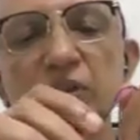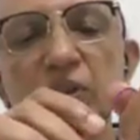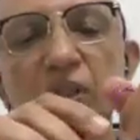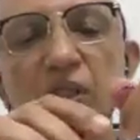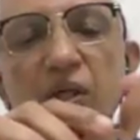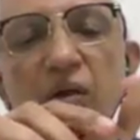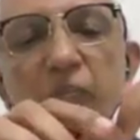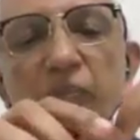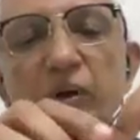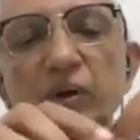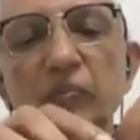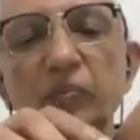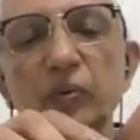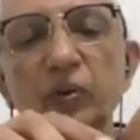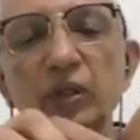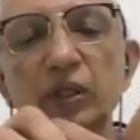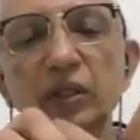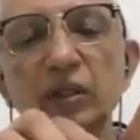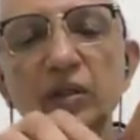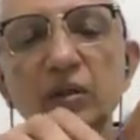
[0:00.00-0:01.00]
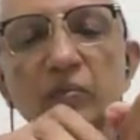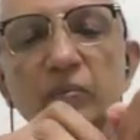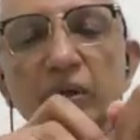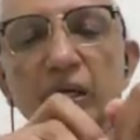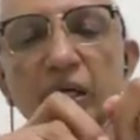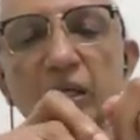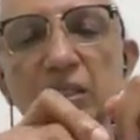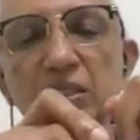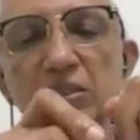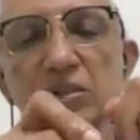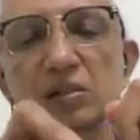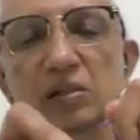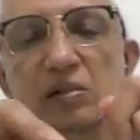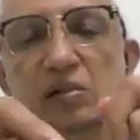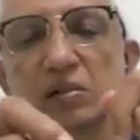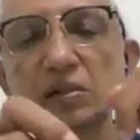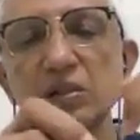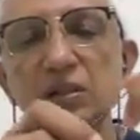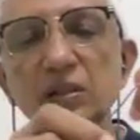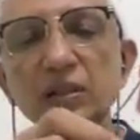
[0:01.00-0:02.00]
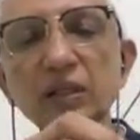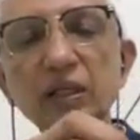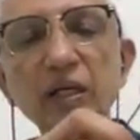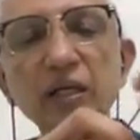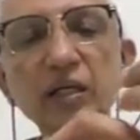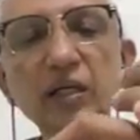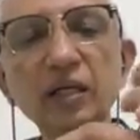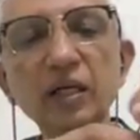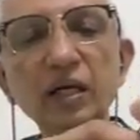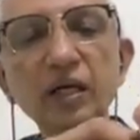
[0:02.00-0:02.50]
Keep on pulling, it will break at